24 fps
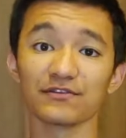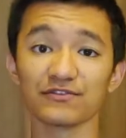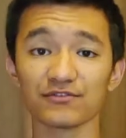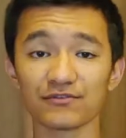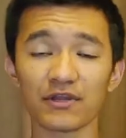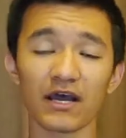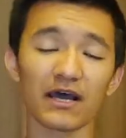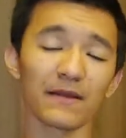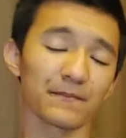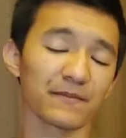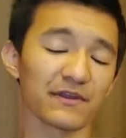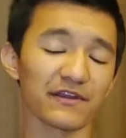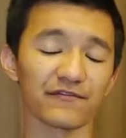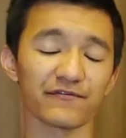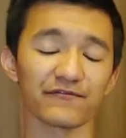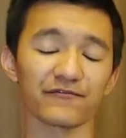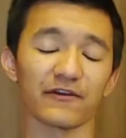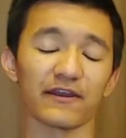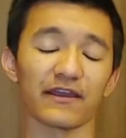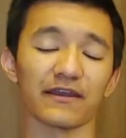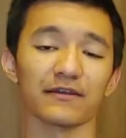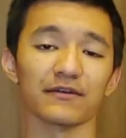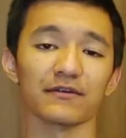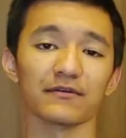Do not be
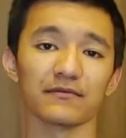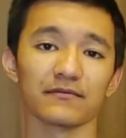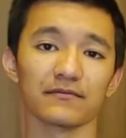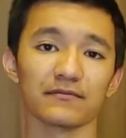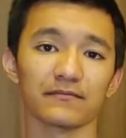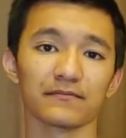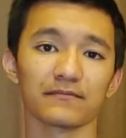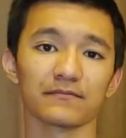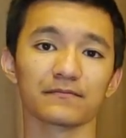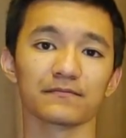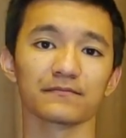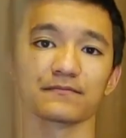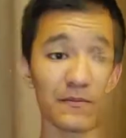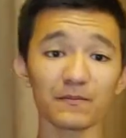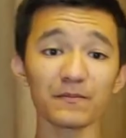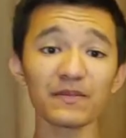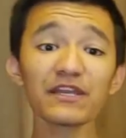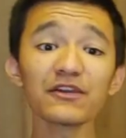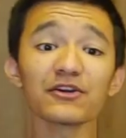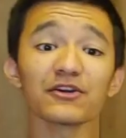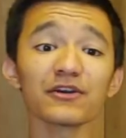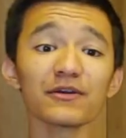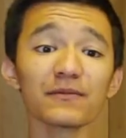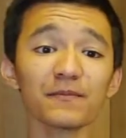afraid.
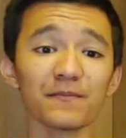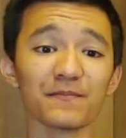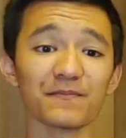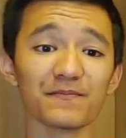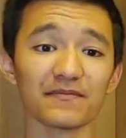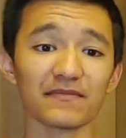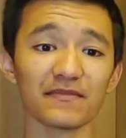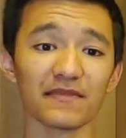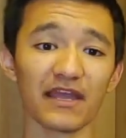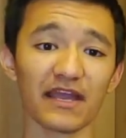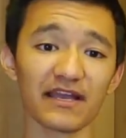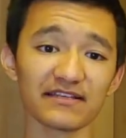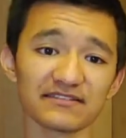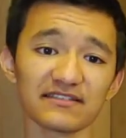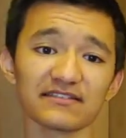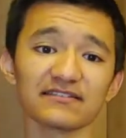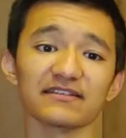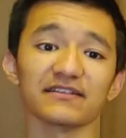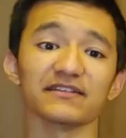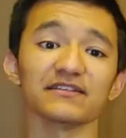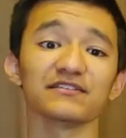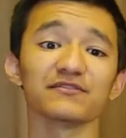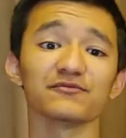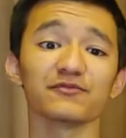Peter,
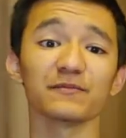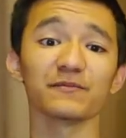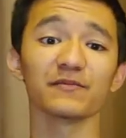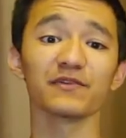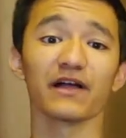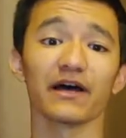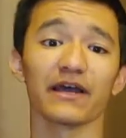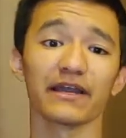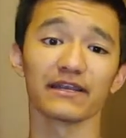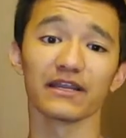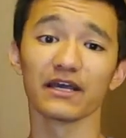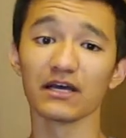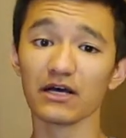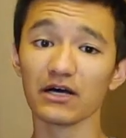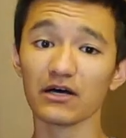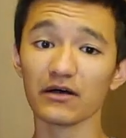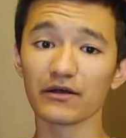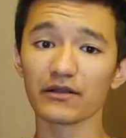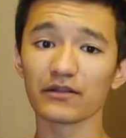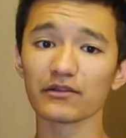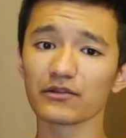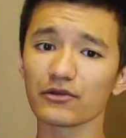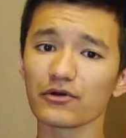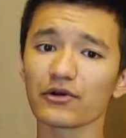hesitant, replied,
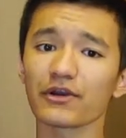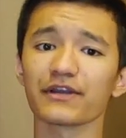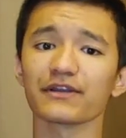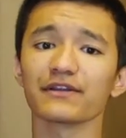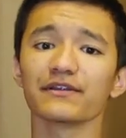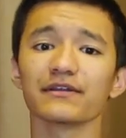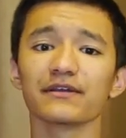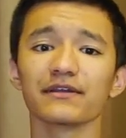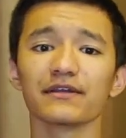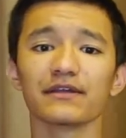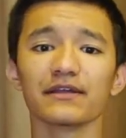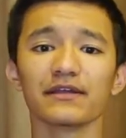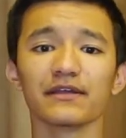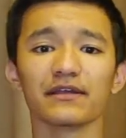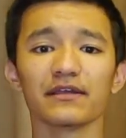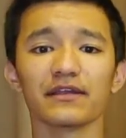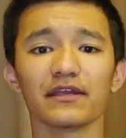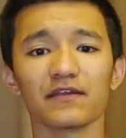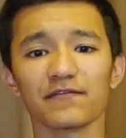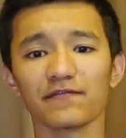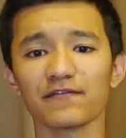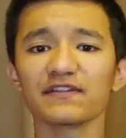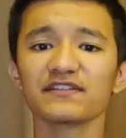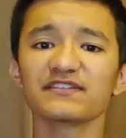Lord,
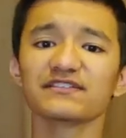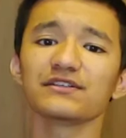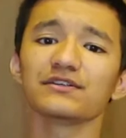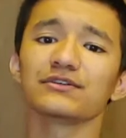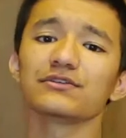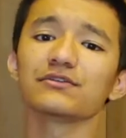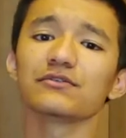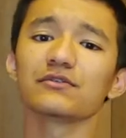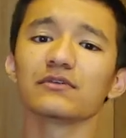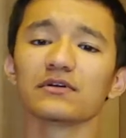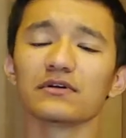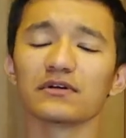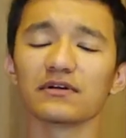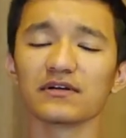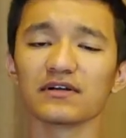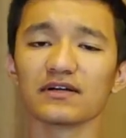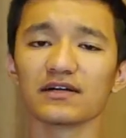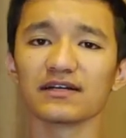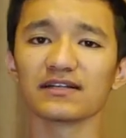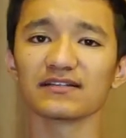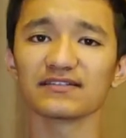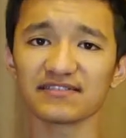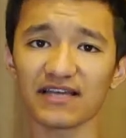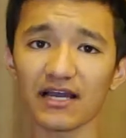if it's you,
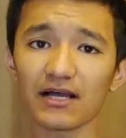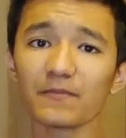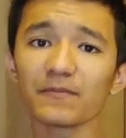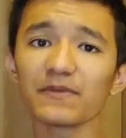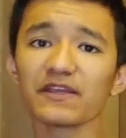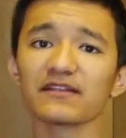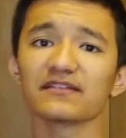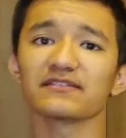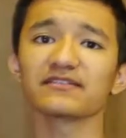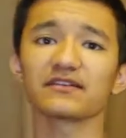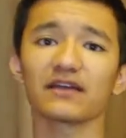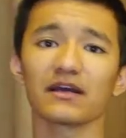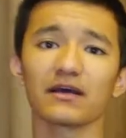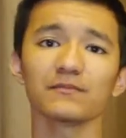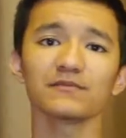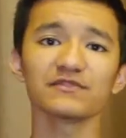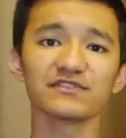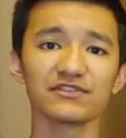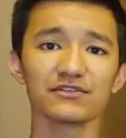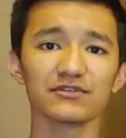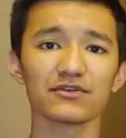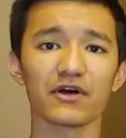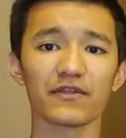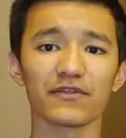tell me to come
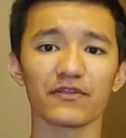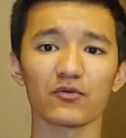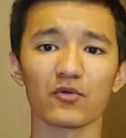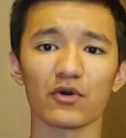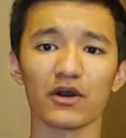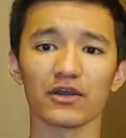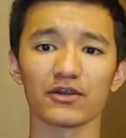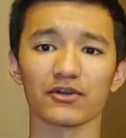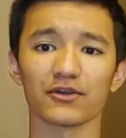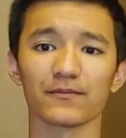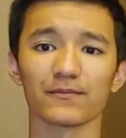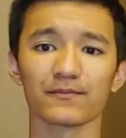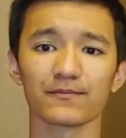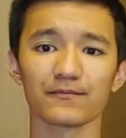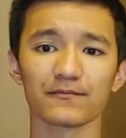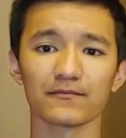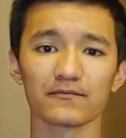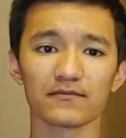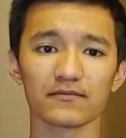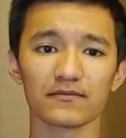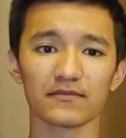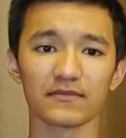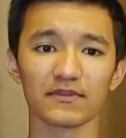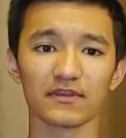to you on the water.
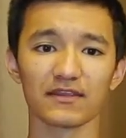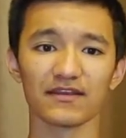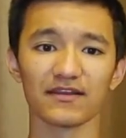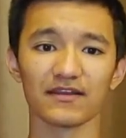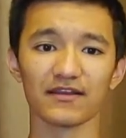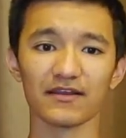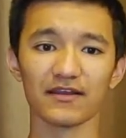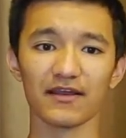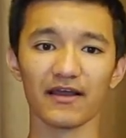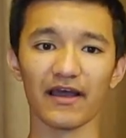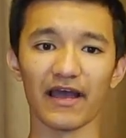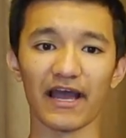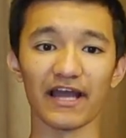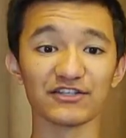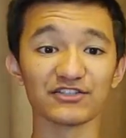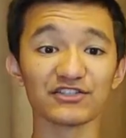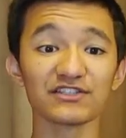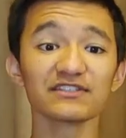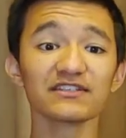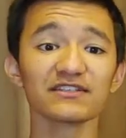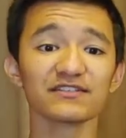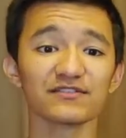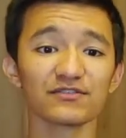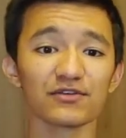And
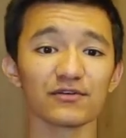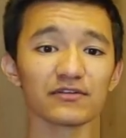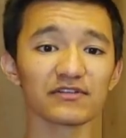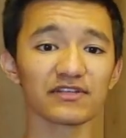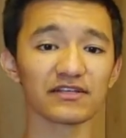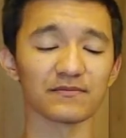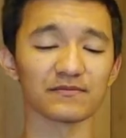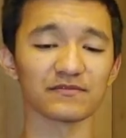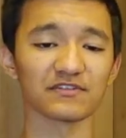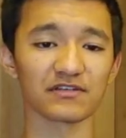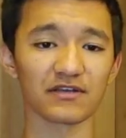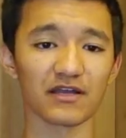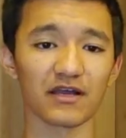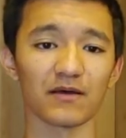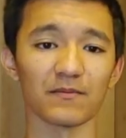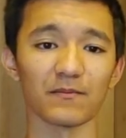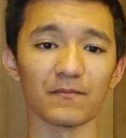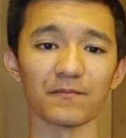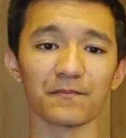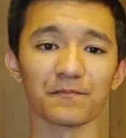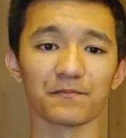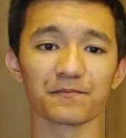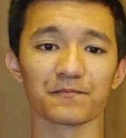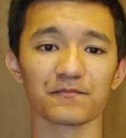Jesus told him to come.
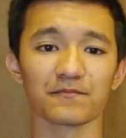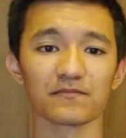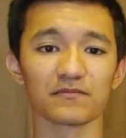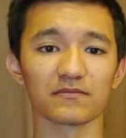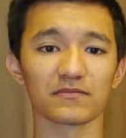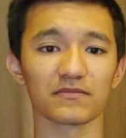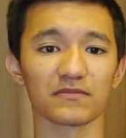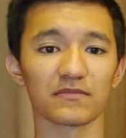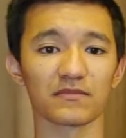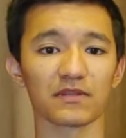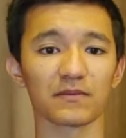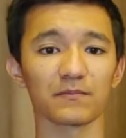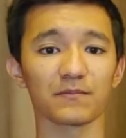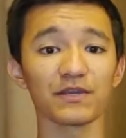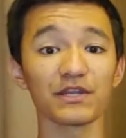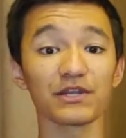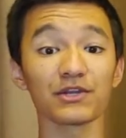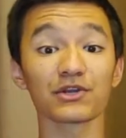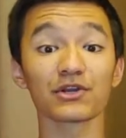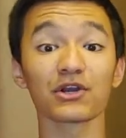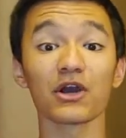Peter